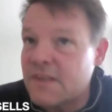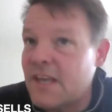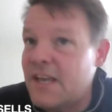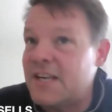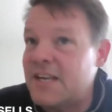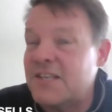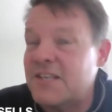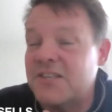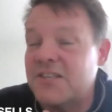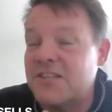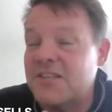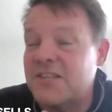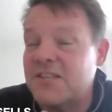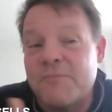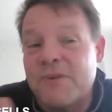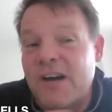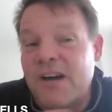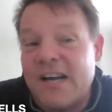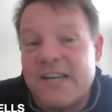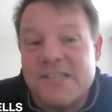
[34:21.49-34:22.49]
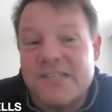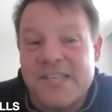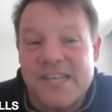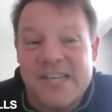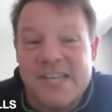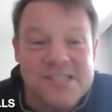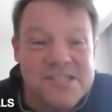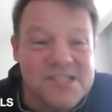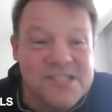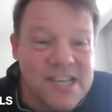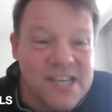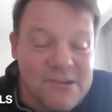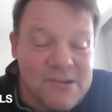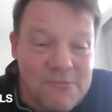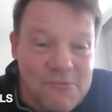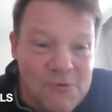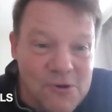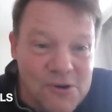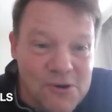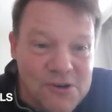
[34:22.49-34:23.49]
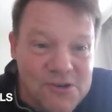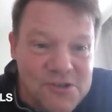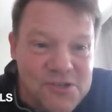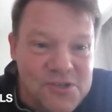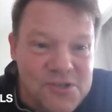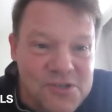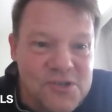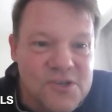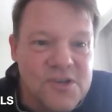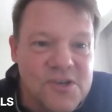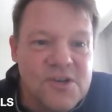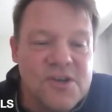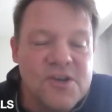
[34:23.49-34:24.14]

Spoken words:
And in some contexts that works.